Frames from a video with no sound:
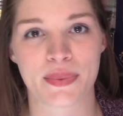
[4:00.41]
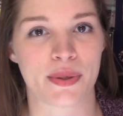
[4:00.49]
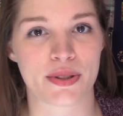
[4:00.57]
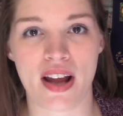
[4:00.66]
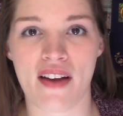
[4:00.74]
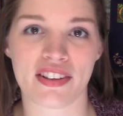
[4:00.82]
we were
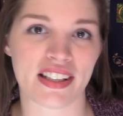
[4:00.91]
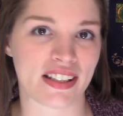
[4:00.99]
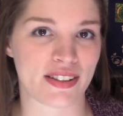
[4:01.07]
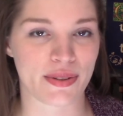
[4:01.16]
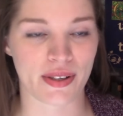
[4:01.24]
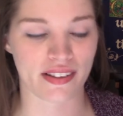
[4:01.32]
traveling
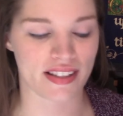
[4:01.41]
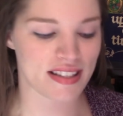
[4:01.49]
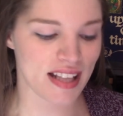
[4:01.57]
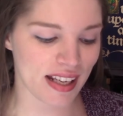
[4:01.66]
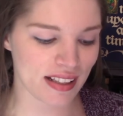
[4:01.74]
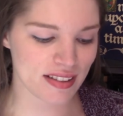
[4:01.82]
and doing all these
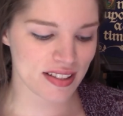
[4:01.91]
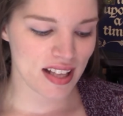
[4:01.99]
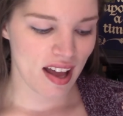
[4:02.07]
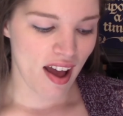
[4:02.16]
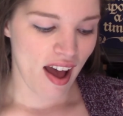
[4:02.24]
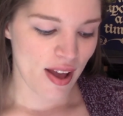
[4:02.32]
things.
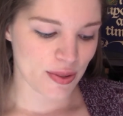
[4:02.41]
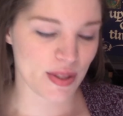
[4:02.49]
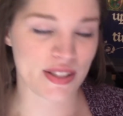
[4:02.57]
So